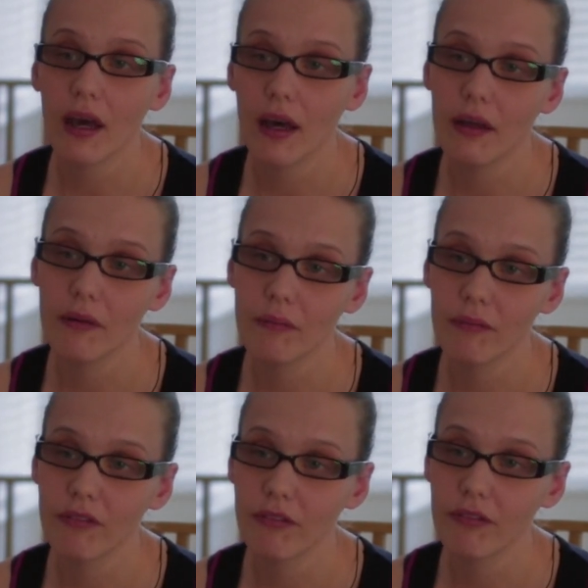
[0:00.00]

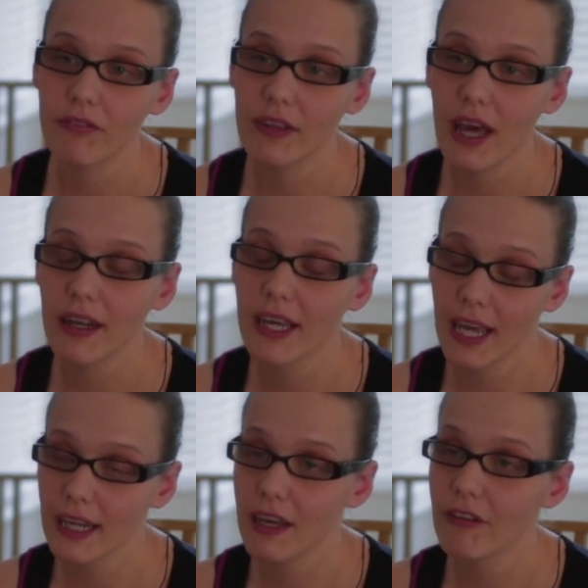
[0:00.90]
Now and
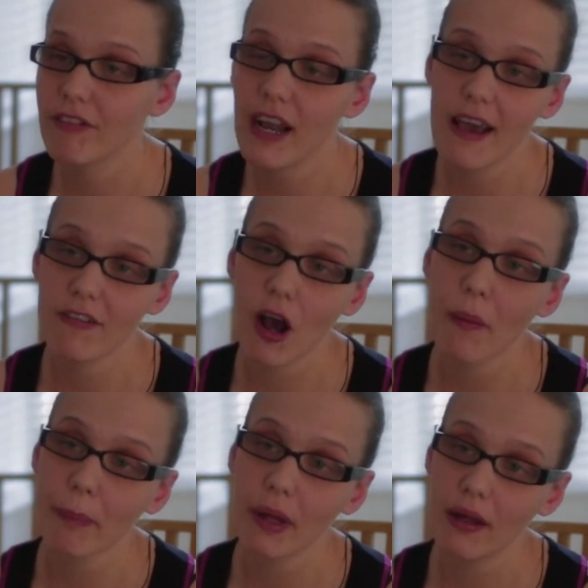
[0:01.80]
again it'll flare
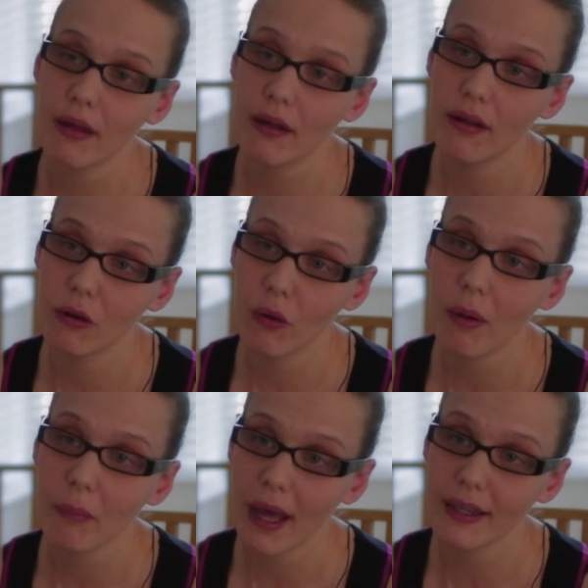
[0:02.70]
up
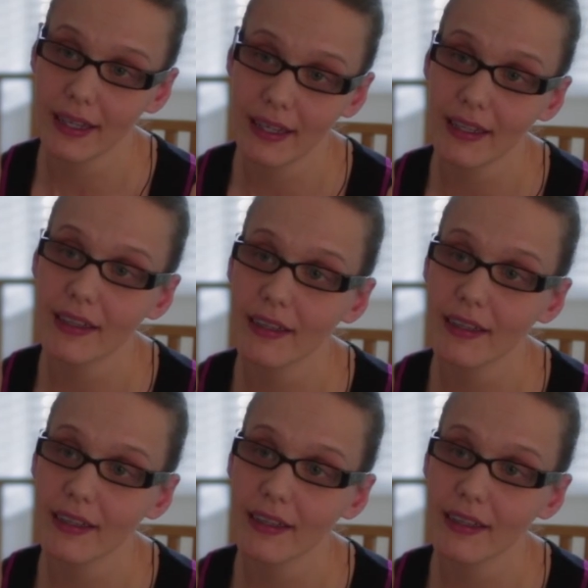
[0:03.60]
quite badly.